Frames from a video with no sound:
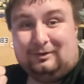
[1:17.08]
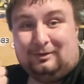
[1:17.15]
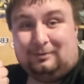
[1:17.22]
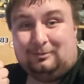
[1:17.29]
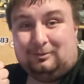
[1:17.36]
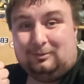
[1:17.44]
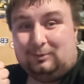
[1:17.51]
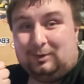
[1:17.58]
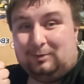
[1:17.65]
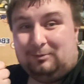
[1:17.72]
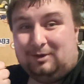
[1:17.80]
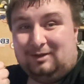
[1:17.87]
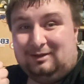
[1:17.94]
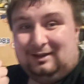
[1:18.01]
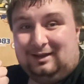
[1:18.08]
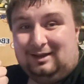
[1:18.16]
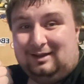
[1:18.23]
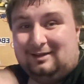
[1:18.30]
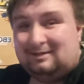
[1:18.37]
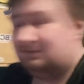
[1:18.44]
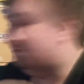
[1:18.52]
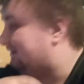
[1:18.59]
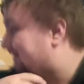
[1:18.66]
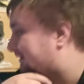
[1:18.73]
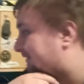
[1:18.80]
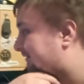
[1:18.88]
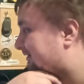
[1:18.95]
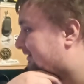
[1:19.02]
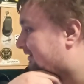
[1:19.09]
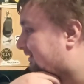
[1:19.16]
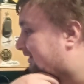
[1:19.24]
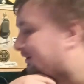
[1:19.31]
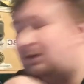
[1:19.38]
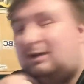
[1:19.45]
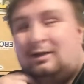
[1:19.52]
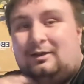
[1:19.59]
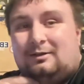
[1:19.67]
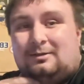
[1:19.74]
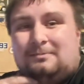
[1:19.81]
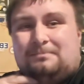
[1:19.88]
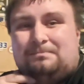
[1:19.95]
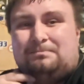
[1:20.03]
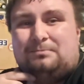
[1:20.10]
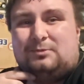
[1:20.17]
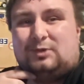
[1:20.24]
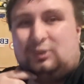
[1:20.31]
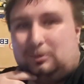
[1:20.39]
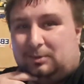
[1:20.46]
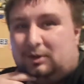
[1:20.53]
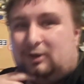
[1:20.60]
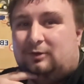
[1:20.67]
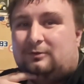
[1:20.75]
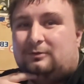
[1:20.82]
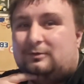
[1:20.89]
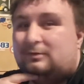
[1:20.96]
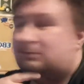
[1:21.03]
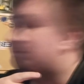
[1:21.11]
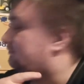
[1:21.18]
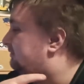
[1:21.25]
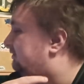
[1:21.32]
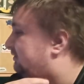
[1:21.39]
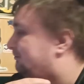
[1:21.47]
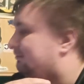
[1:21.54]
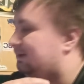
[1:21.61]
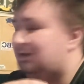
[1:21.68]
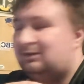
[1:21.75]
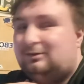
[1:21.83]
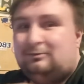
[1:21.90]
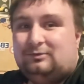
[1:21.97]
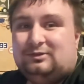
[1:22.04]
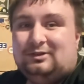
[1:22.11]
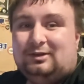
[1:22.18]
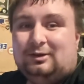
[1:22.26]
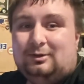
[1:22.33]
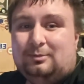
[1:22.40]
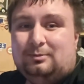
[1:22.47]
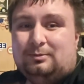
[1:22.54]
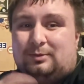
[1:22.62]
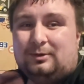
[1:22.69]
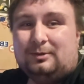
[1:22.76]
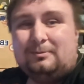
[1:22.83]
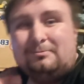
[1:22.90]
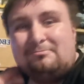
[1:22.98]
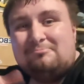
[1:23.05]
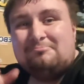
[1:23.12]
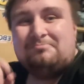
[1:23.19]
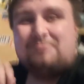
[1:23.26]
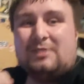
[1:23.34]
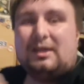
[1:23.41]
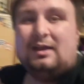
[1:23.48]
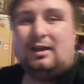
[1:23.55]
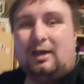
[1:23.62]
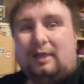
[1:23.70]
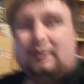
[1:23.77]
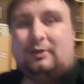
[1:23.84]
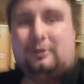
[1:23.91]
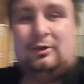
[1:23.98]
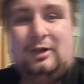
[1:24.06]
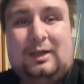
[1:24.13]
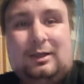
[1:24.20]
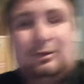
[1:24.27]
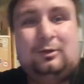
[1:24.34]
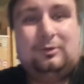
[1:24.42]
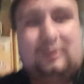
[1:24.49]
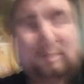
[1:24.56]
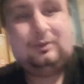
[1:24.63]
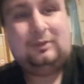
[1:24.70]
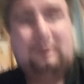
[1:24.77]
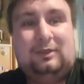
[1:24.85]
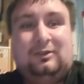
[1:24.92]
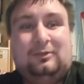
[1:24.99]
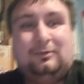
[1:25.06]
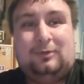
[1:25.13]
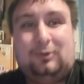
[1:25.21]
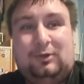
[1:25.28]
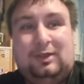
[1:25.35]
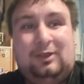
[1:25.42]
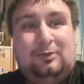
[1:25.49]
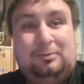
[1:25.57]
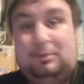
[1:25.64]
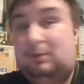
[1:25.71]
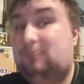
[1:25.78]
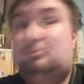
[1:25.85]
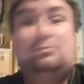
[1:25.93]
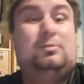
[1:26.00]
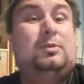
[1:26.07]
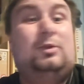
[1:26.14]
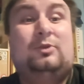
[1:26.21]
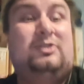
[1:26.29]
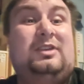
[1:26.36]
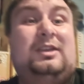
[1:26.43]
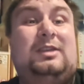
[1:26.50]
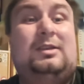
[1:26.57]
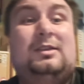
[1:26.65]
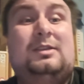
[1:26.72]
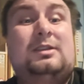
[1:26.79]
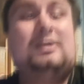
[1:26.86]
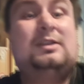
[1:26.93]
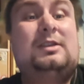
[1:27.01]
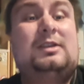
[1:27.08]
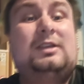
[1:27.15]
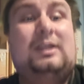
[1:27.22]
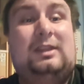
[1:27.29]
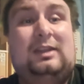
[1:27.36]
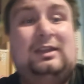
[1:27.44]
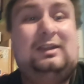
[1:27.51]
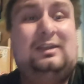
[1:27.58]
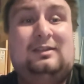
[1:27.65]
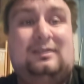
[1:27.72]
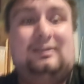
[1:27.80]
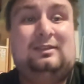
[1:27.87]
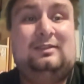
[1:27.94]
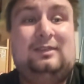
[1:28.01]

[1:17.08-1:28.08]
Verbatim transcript: so win-win there so I'm gonna come off sim racing for tonight but I don't know how long this vlog is but we'll see in the editing